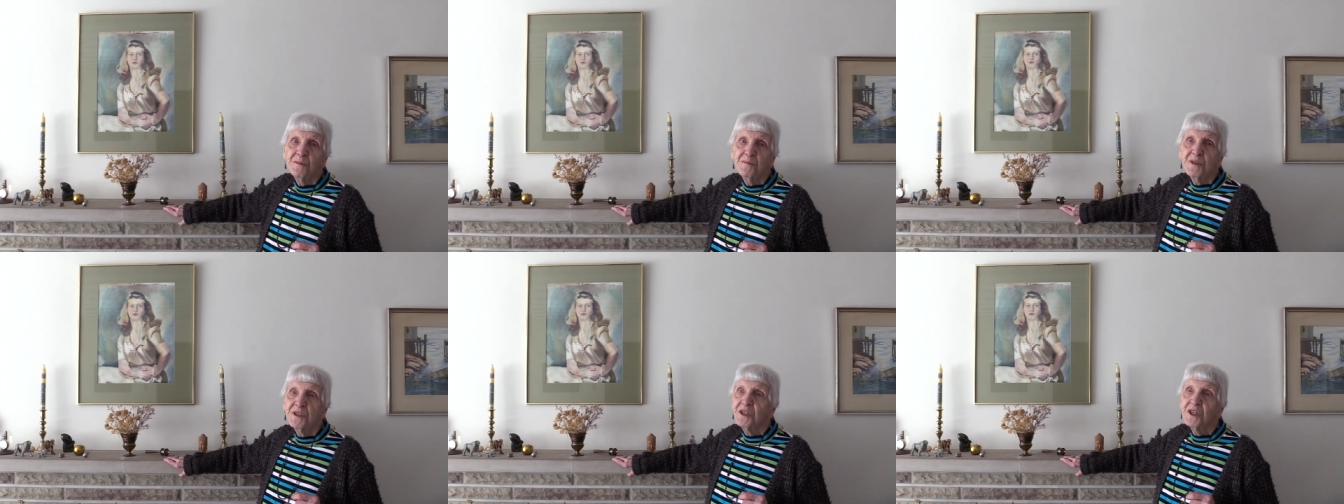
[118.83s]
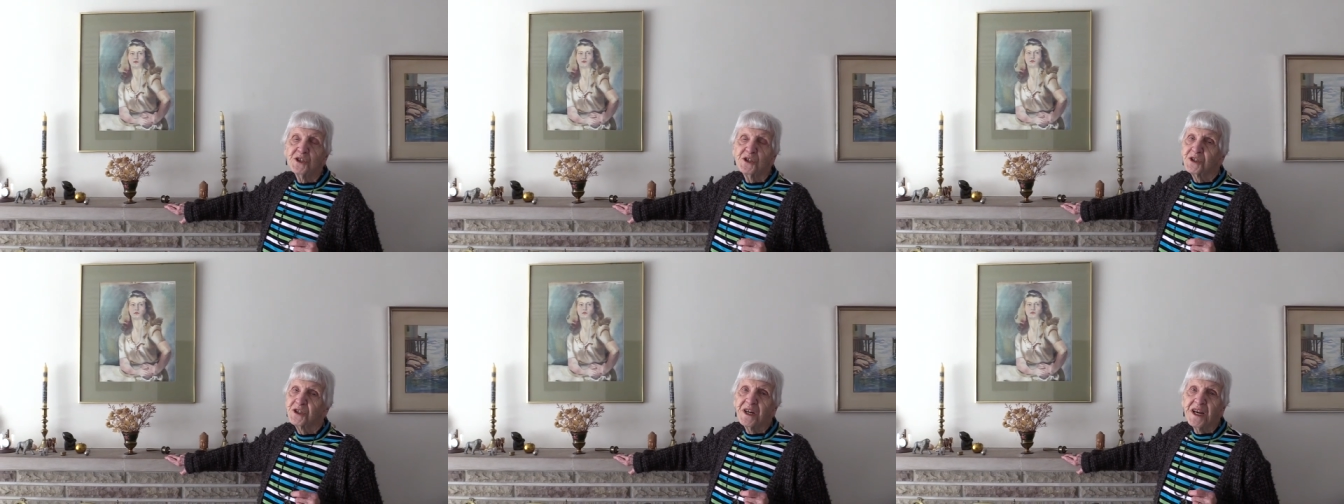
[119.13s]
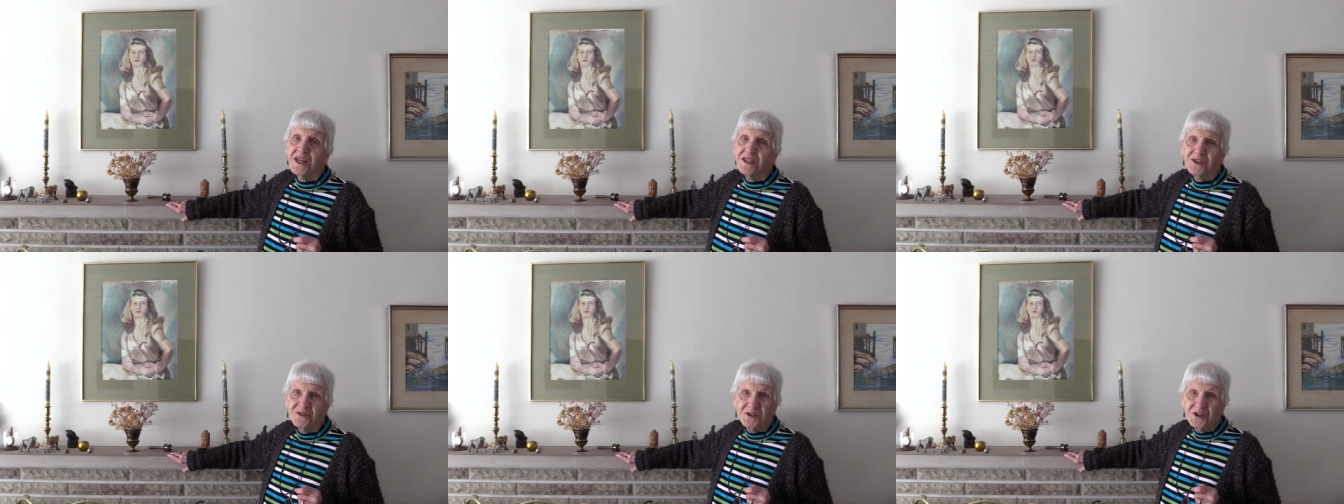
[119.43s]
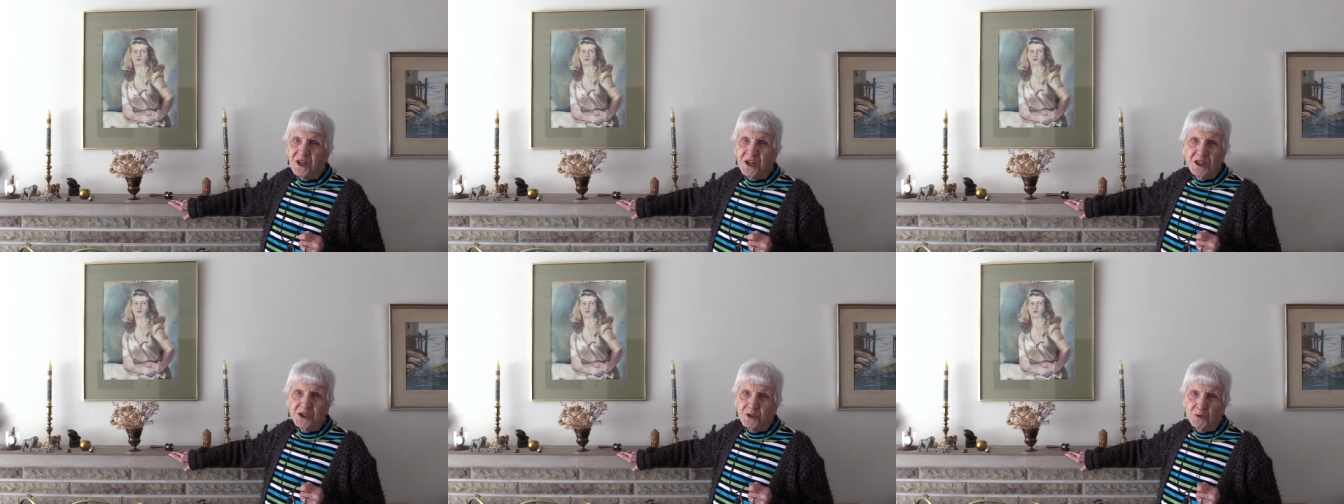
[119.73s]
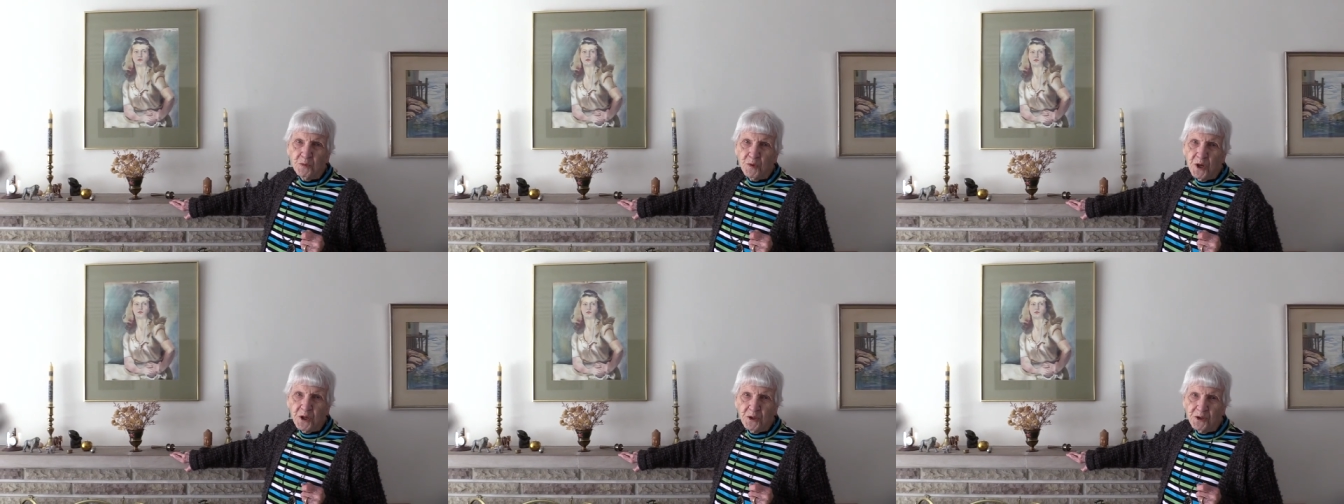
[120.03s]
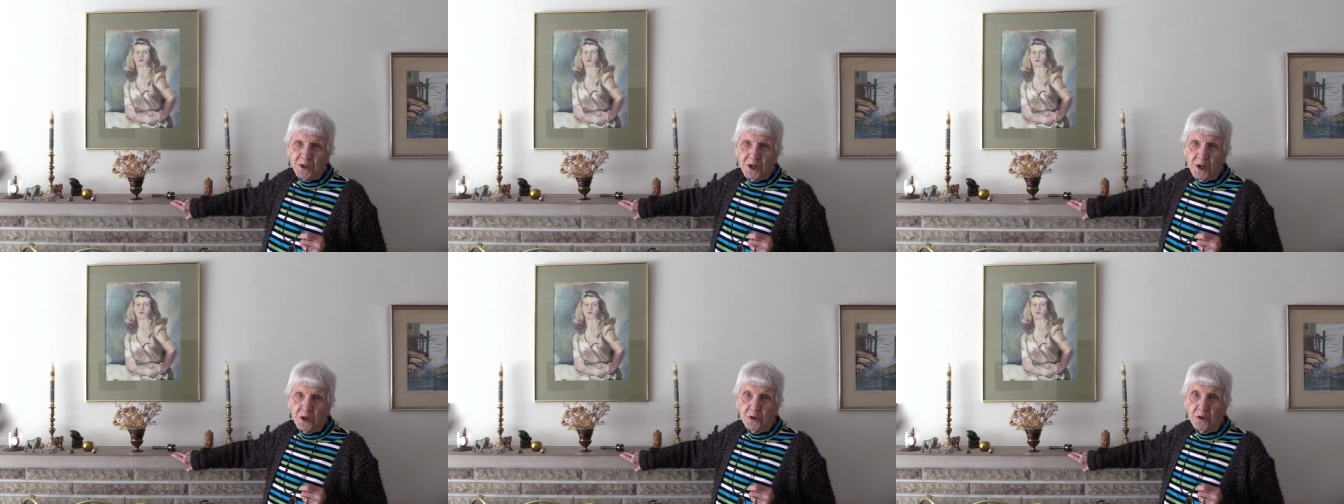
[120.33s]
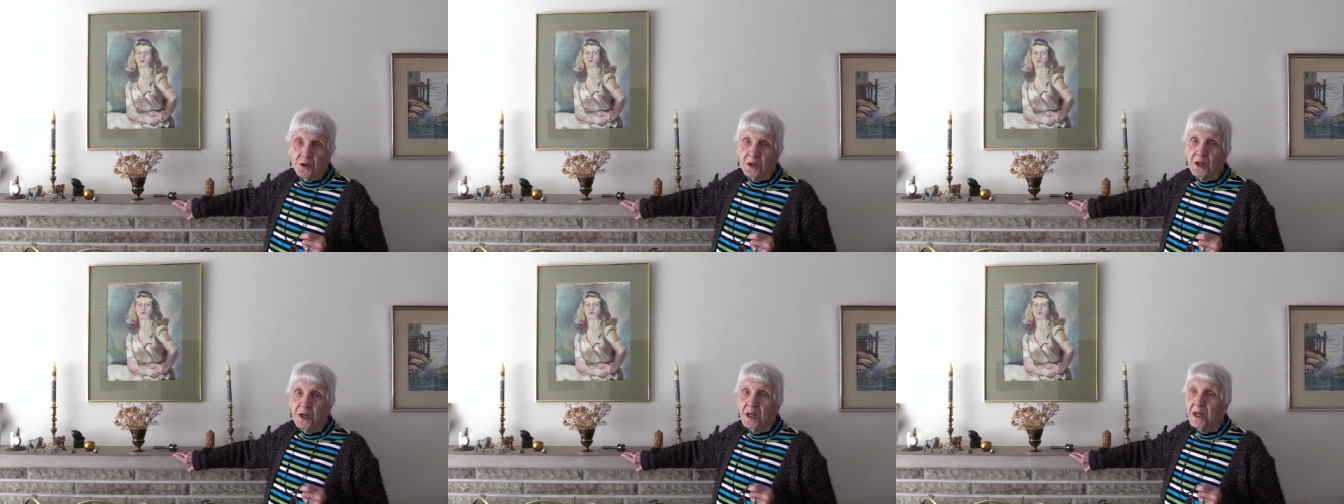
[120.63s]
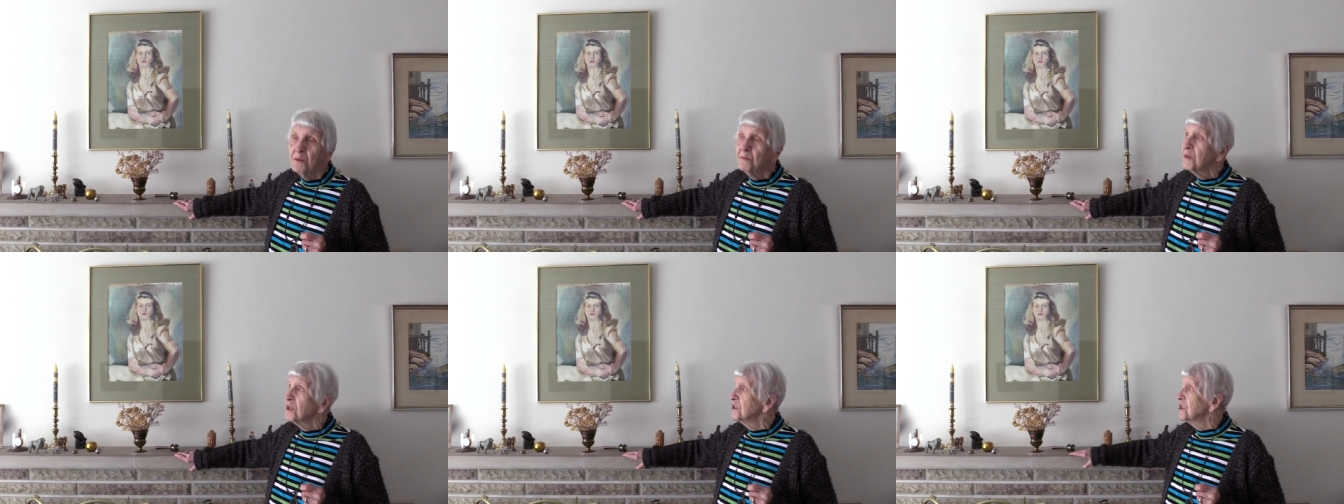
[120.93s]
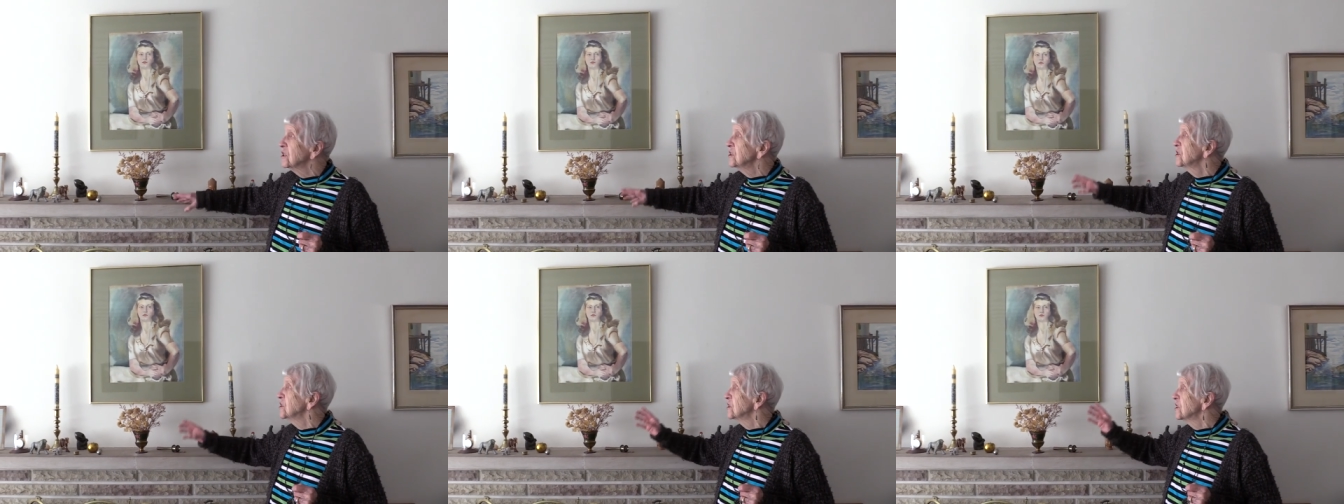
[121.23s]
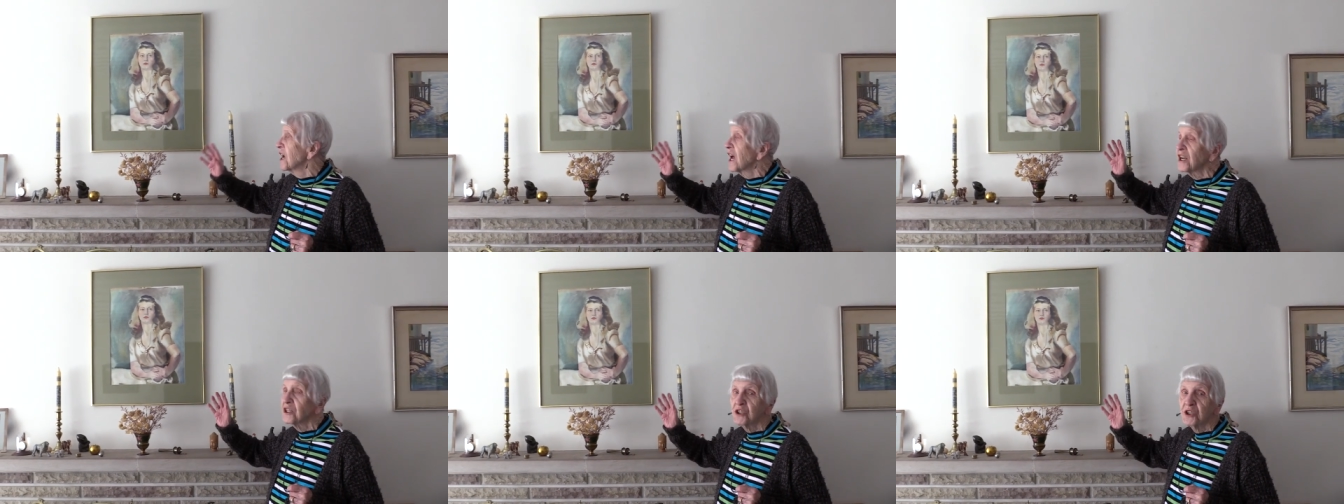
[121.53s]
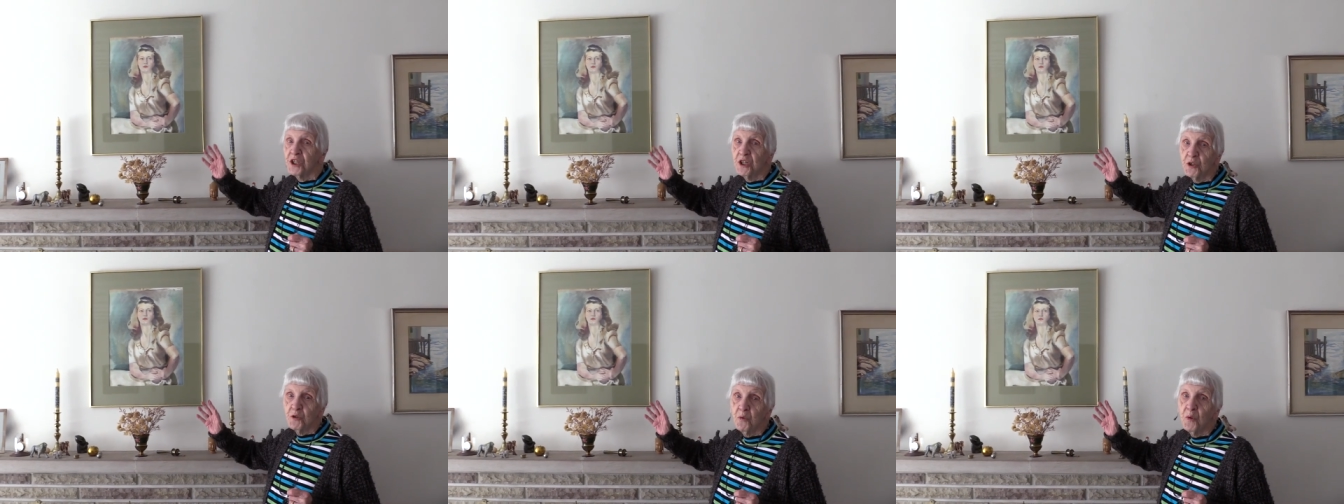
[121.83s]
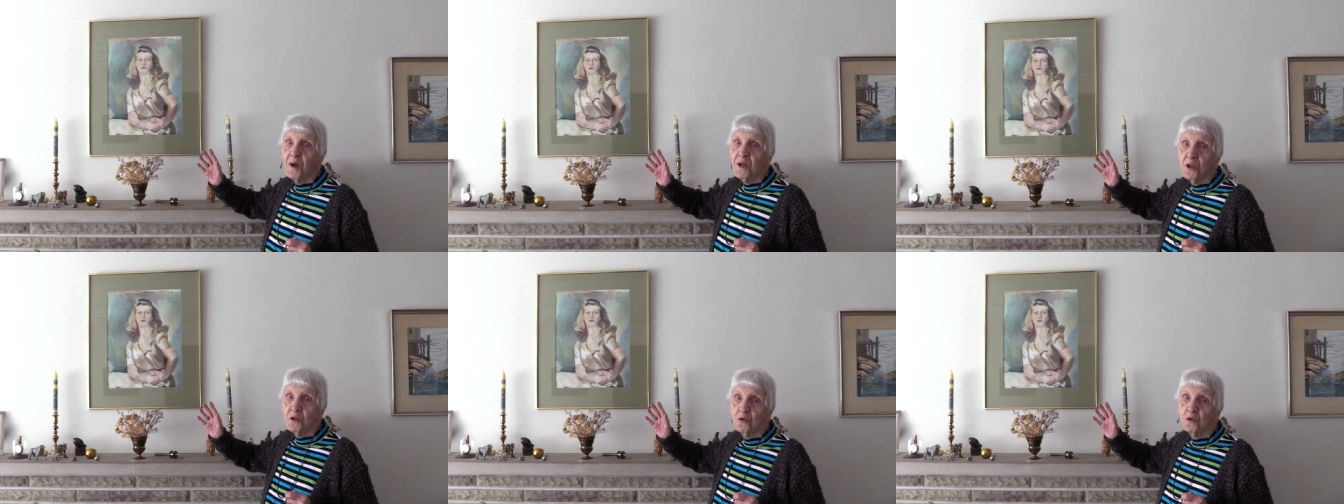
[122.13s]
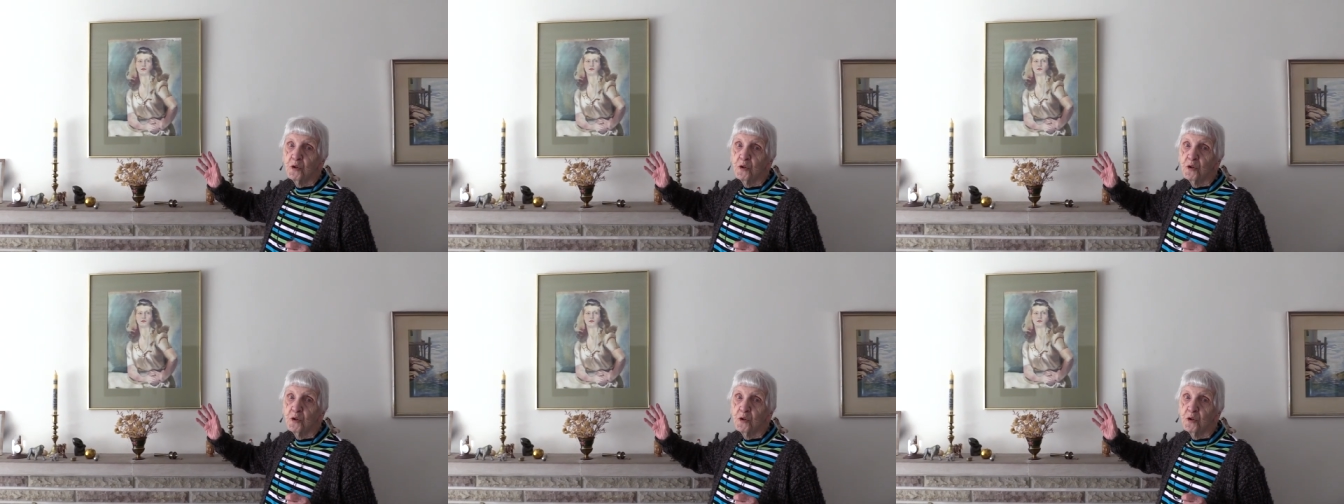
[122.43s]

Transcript: because you can't change a watercolor. But this is actually quite a